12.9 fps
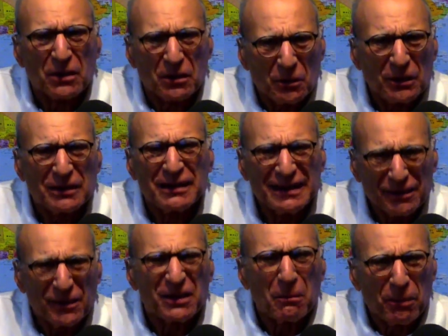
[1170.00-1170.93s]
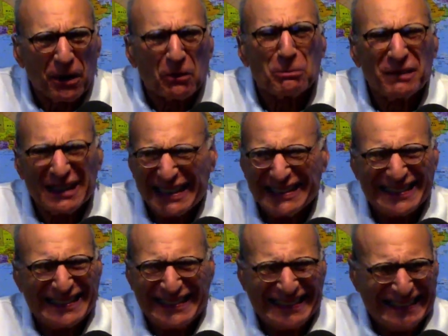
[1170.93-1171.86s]
want to borrow money,
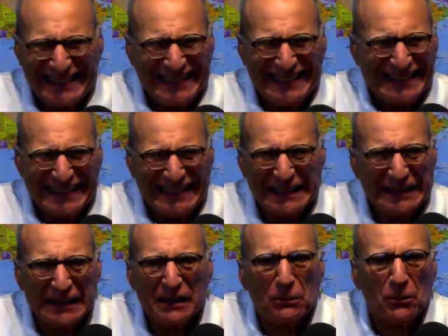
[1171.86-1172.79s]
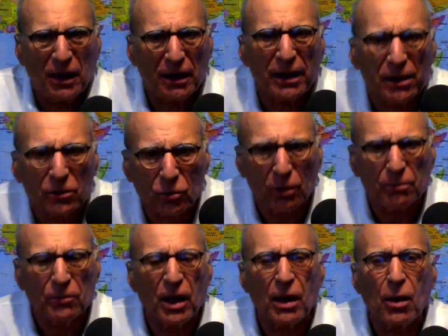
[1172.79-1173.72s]
you didn't want to lend it to him,
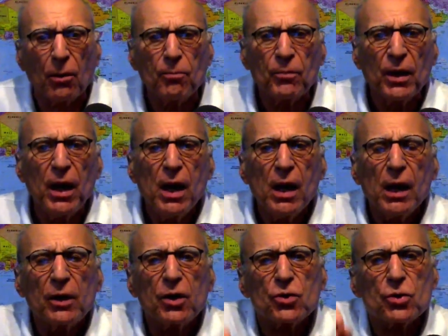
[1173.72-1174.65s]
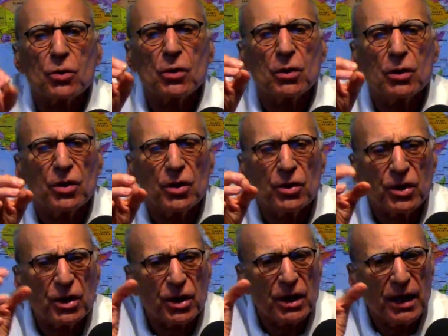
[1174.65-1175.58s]
because
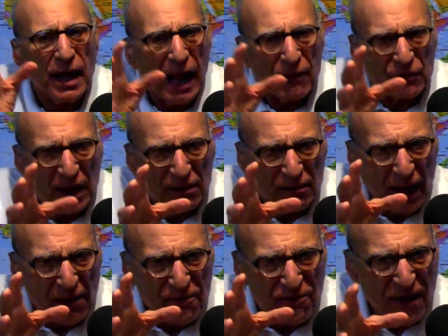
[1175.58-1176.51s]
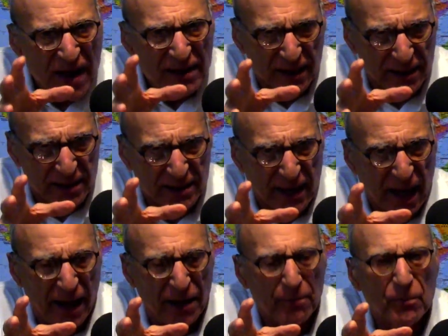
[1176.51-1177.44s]
you didn't have that faith in this
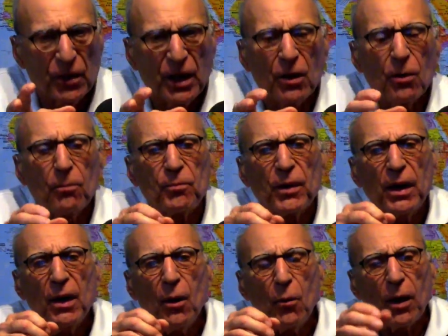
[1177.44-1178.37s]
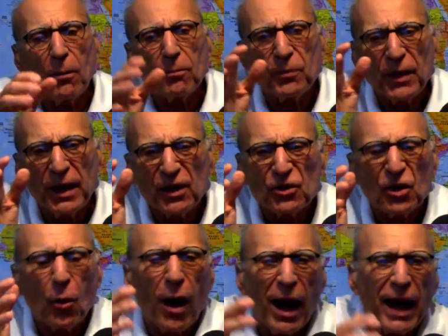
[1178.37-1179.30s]
guy, Well,
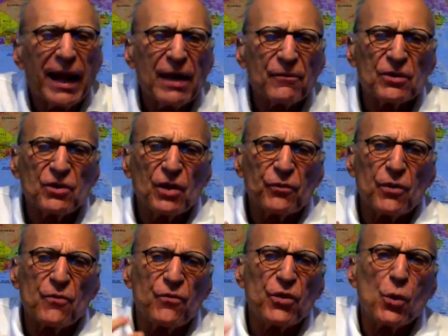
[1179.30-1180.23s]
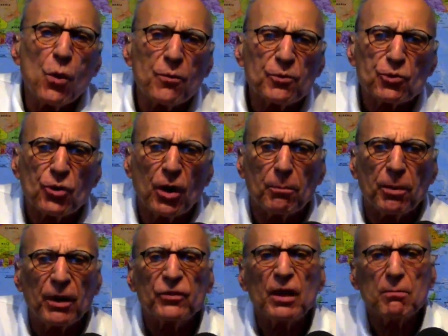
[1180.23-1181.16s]
so I have a different view of Trump
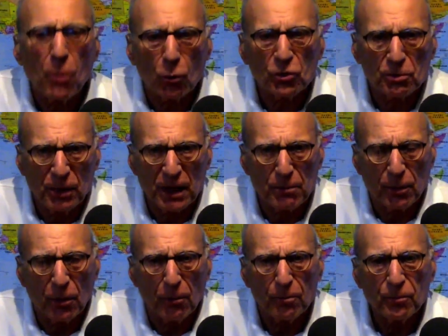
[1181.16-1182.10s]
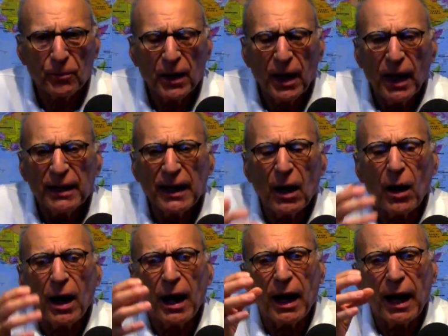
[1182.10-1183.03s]
than most people. Now,
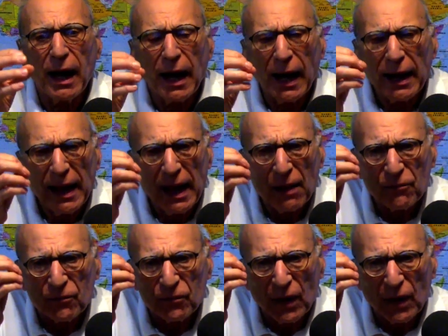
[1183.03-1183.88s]
I have